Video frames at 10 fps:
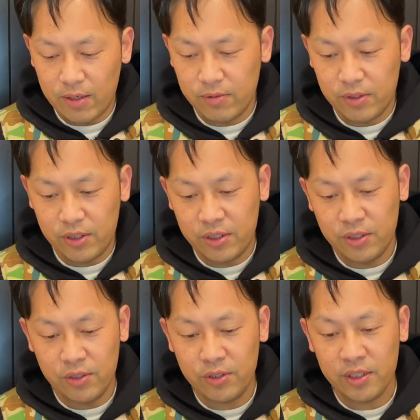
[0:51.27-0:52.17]
which
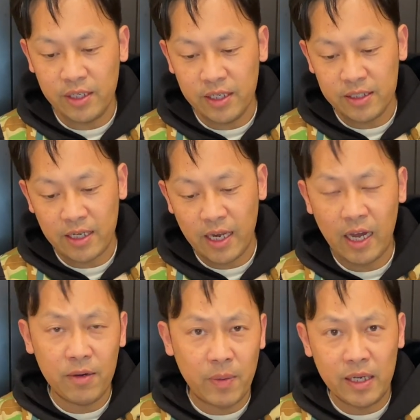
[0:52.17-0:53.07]
usually is like
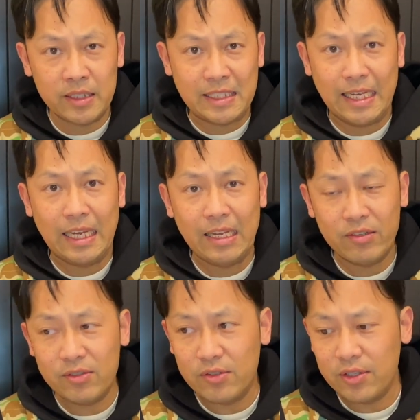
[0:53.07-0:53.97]

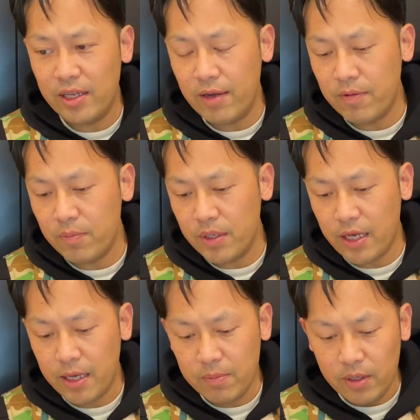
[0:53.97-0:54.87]
10:30 or 11
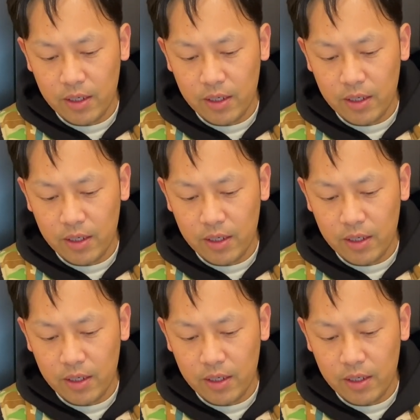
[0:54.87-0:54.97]
p.m.